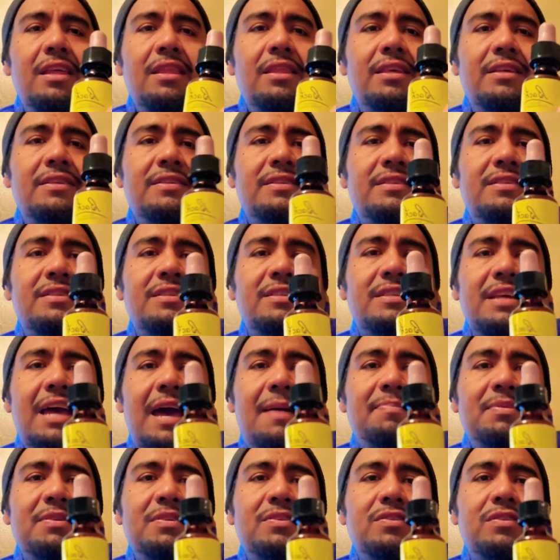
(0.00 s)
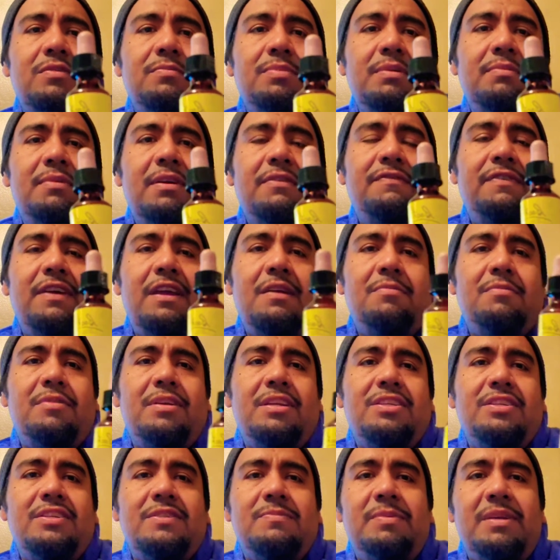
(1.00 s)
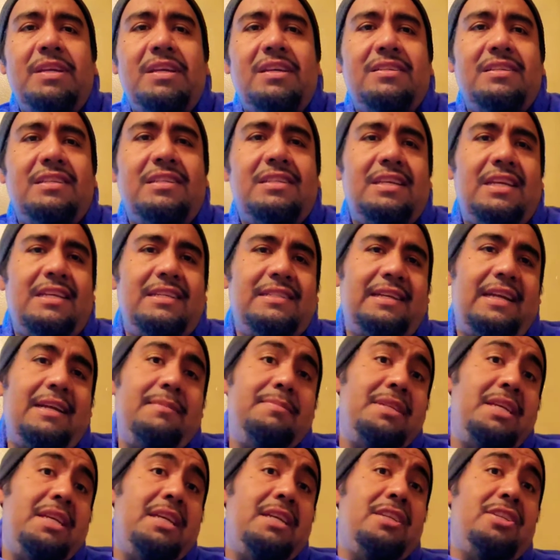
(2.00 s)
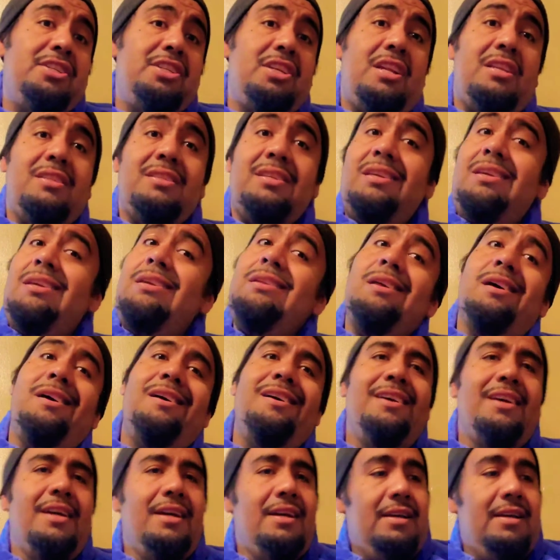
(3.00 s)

This just happens to be my favorite just because it tastes like I'm taking a shot of tequila.